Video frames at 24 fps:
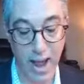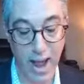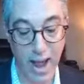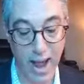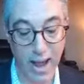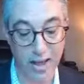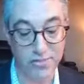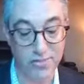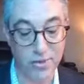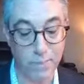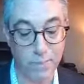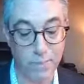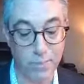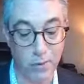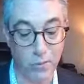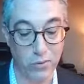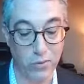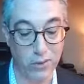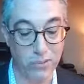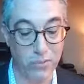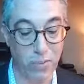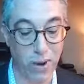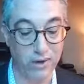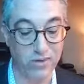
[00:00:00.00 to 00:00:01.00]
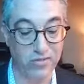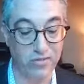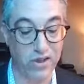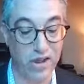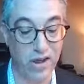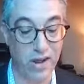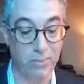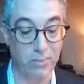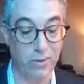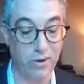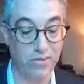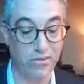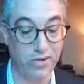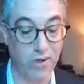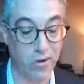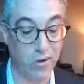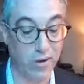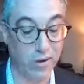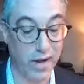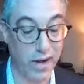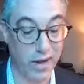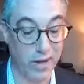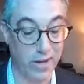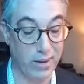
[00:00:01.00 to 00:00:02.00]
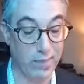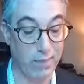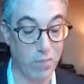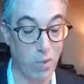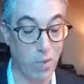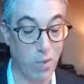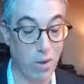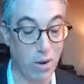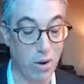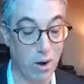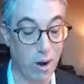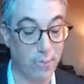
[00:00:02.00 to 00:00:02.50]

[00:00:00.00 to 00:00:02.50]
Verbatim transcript: As I'm building my team and delegating more,